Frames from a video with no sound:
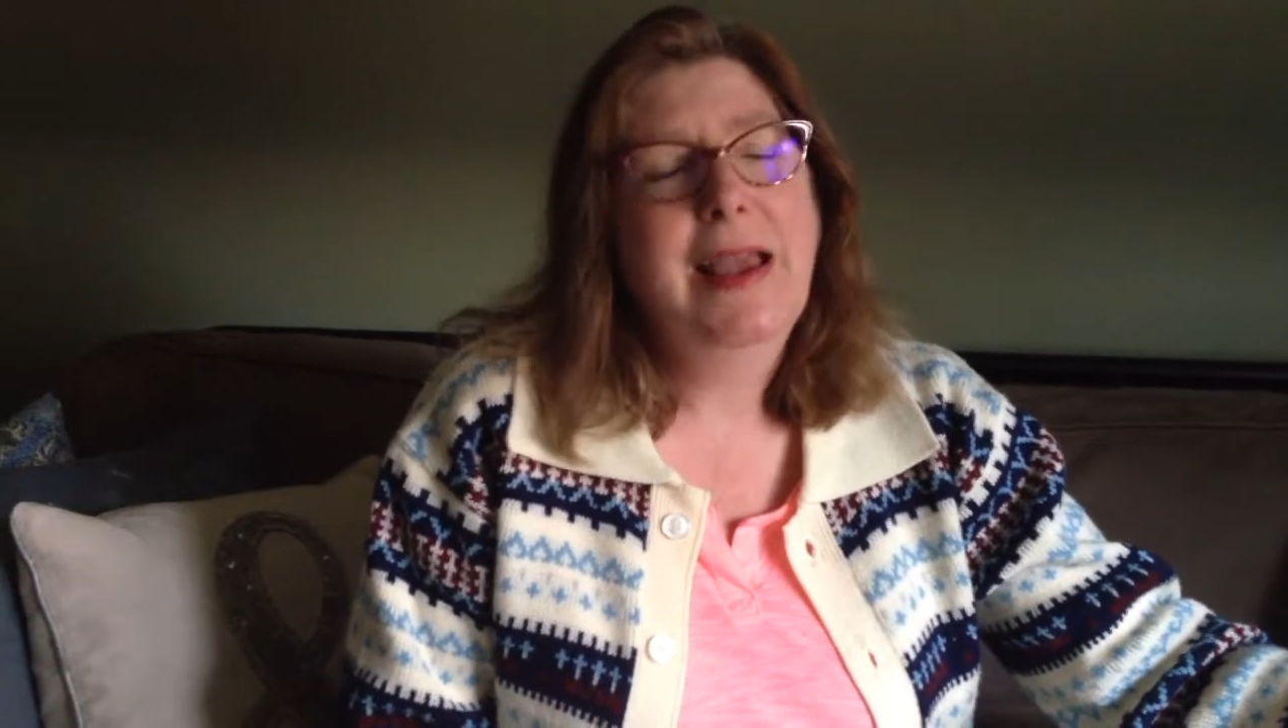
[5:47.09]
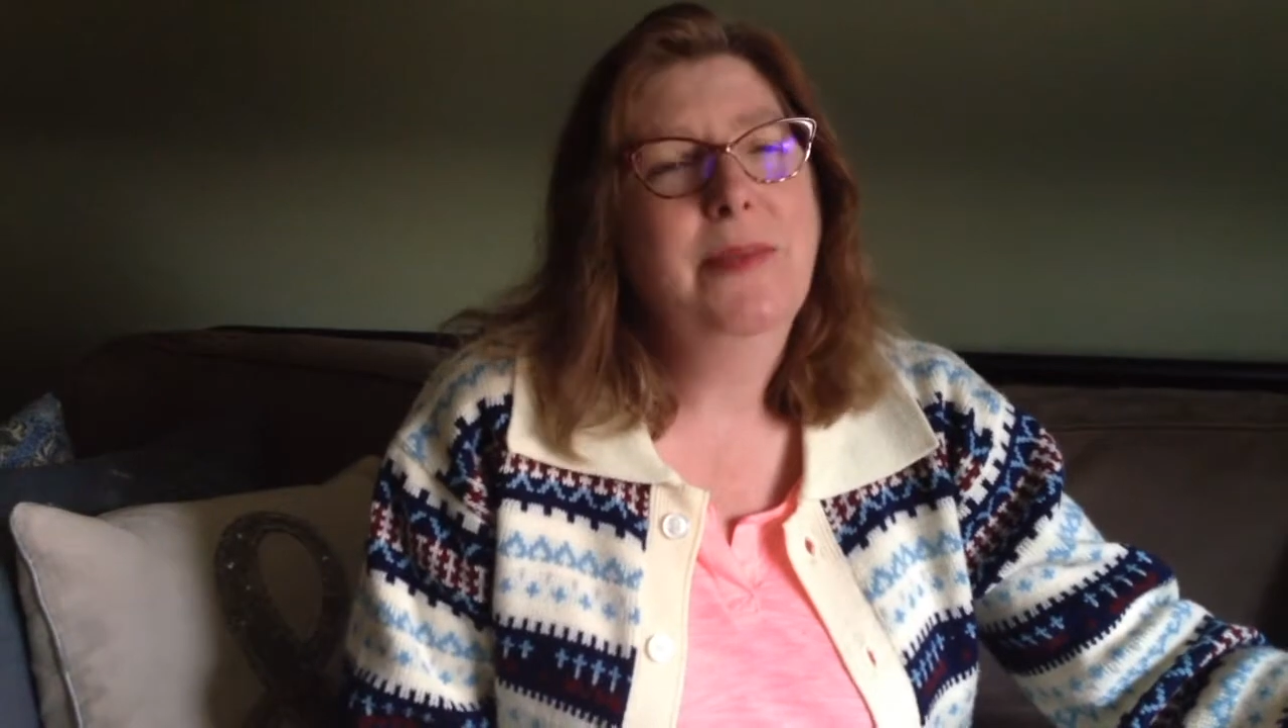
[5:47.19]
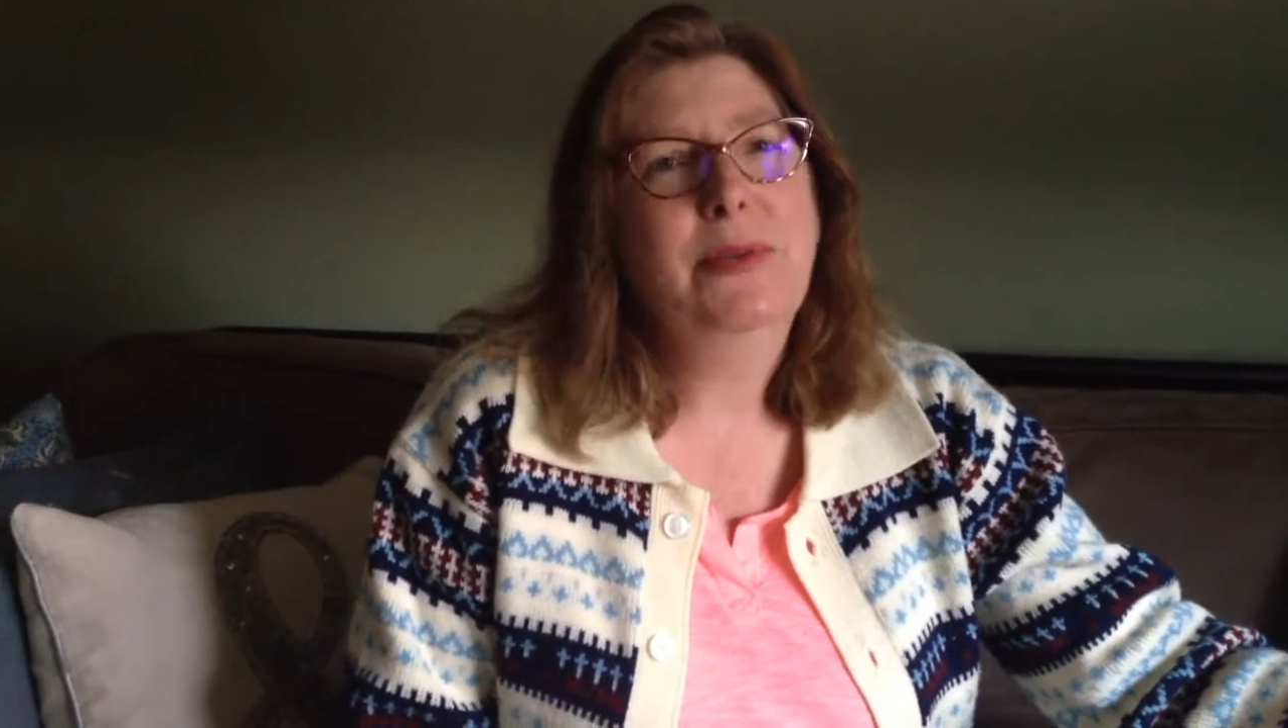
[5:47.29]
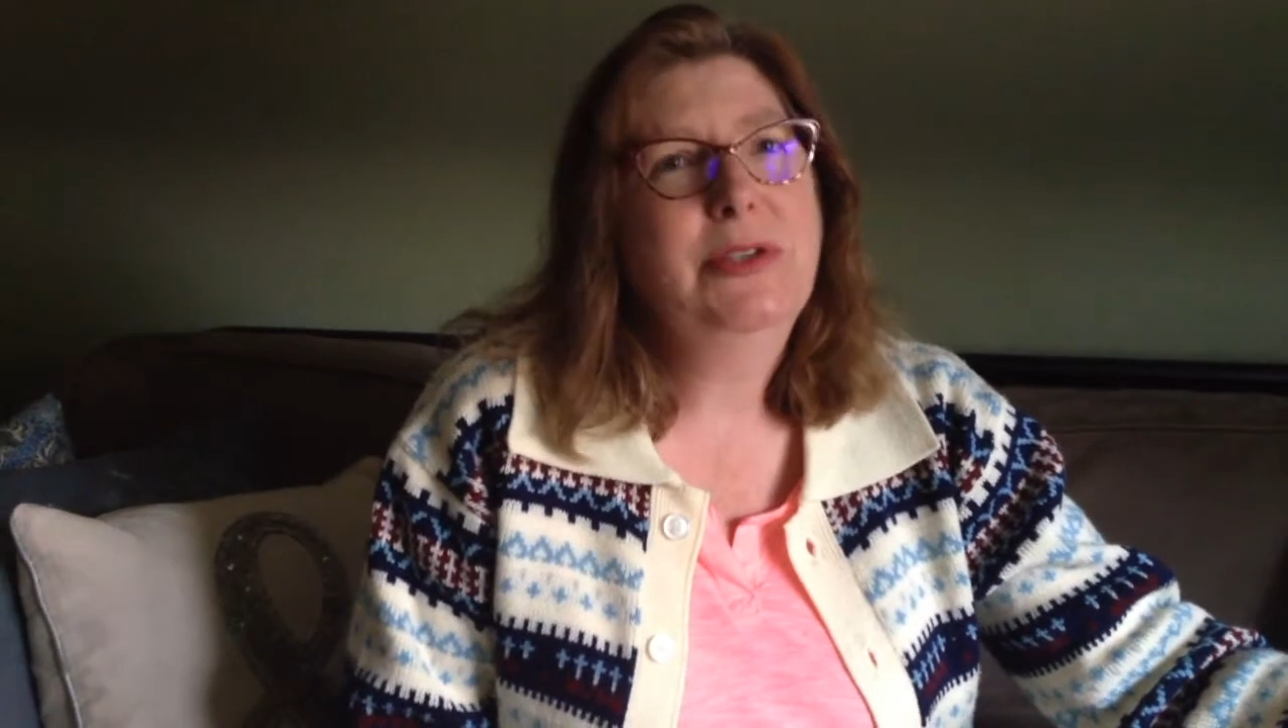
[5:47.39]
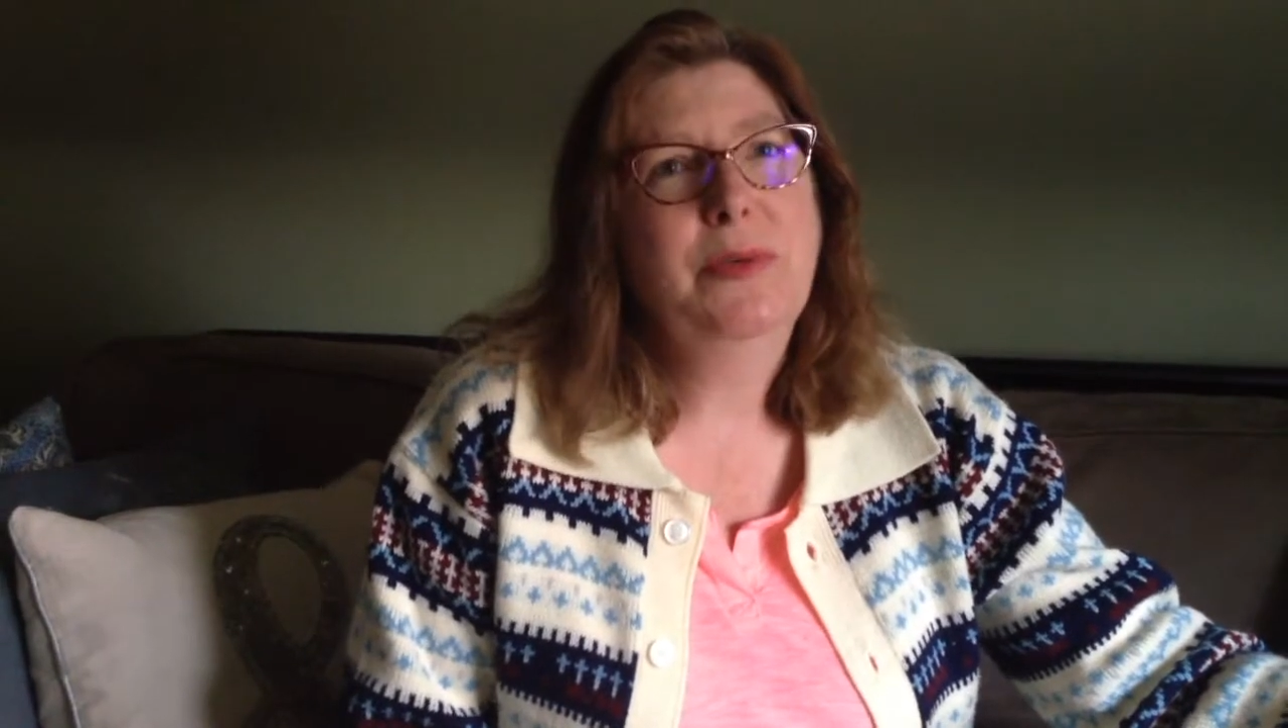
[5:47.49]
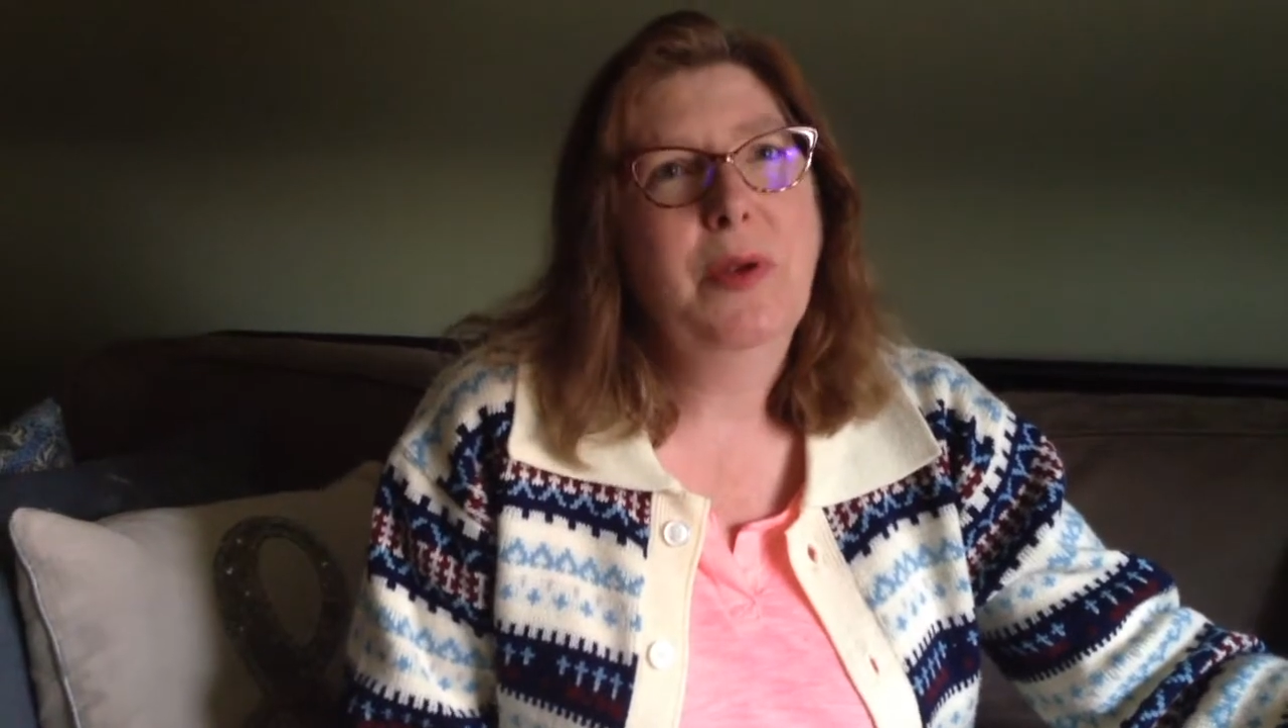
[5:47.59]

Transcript: able to